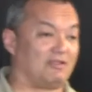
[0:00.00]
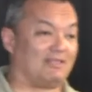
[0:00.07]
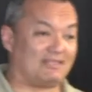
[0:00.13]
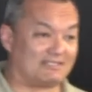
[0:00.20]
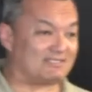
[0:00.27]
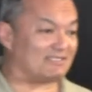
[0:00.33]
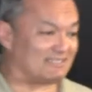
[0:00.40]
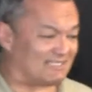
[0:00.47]
And
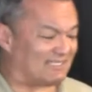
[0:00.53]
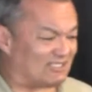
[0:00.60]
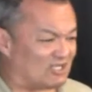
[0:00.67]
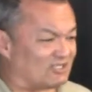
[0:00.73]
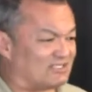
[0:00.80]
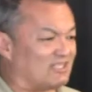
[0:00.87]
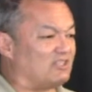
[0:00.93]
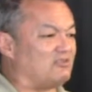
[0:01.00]
this is
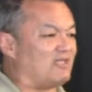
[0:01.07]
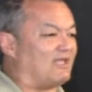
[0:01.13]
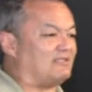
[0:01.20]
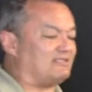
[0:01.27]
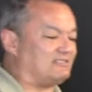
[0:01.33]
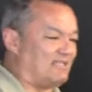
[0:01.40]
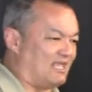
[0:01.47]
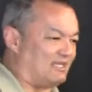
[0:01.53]
just in the
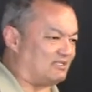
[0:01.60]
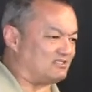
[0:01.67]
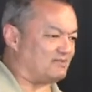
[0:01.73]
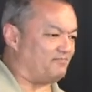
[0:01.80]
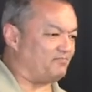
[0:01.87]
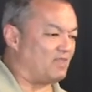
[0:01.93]
United States.